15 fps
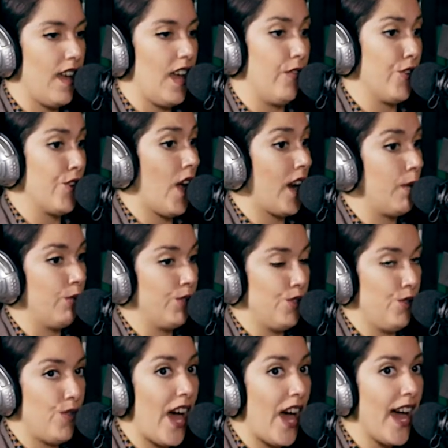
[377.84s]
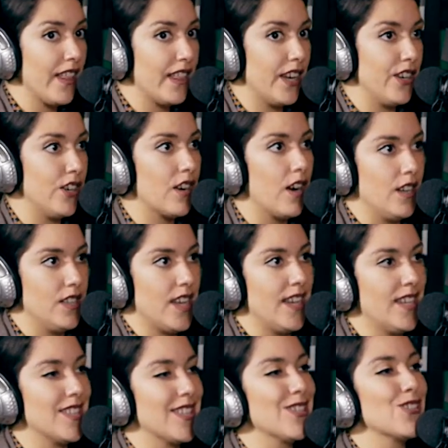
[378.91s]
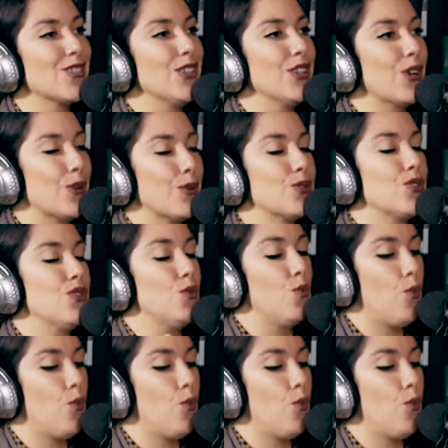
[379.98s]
If you're not able to do that, then your content essentially goes to